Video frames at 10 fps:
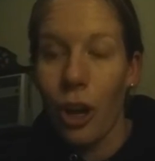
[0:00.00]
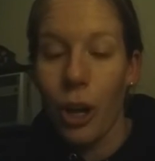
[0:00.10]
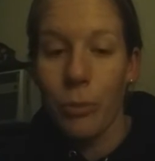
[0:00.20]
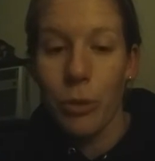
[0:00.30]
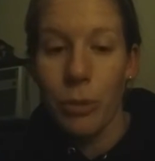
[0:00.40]

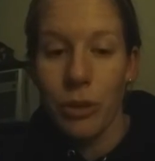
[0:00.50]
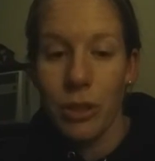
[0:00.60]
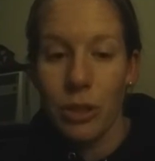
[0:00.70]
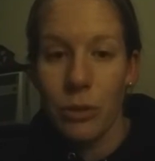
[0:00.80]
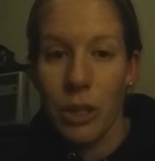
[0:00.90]
uncomfortable
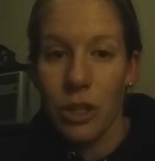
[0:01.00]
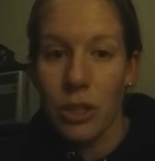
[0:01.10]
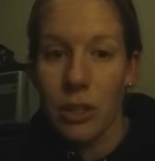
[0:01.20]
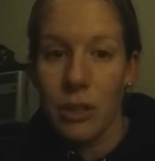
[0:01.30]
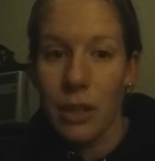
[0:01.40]

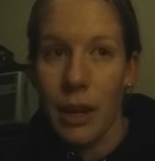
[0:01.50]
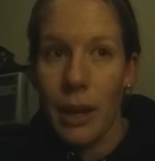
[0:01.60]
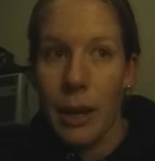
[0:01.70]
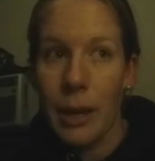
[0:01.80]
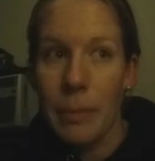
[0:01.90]
situations,
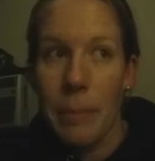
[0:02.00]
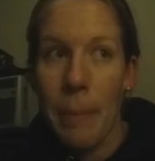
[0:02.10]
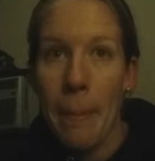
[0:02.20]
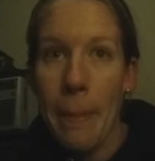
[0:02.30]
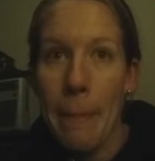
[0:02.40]
and